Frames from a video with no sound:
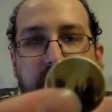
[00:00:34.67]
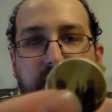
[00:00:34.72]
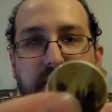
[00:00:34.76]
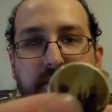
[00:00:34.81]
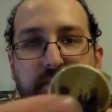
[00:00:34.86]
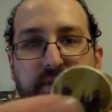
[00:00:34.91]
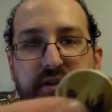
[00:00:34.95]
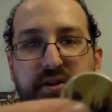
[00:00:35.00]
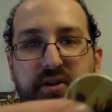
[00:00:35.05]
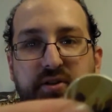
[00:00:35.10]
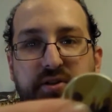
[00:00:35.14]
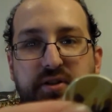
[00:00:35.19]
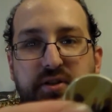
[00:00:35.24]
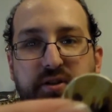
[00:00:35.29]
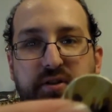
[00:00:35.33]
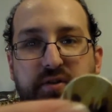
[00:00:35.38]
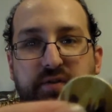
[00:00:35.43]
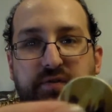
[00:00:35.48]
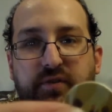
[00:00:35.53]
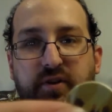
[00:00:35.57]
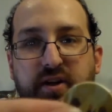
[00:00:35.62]
but there's a
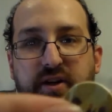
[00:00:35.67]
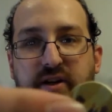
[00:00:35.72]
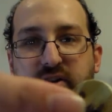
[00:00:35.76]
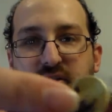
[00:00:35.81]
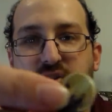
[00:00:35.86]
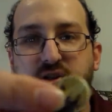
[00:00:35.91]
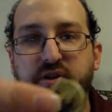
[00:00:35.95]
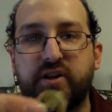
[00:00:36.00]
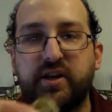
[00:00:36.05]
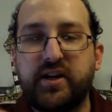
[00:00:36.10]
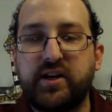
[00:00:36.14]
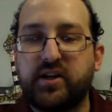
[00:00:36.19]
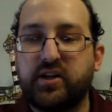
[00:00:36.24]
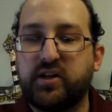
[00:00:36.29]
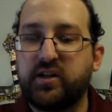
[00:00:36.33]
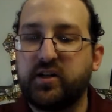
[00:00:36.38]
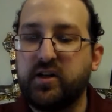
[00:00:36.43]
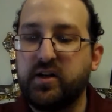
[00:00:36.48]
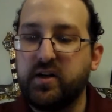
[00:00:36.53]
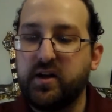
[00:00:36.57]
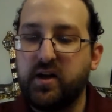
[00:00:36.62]
little fringe
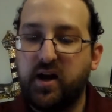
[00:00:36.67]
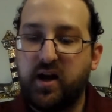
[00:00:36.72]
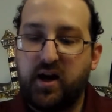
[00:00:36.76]
here.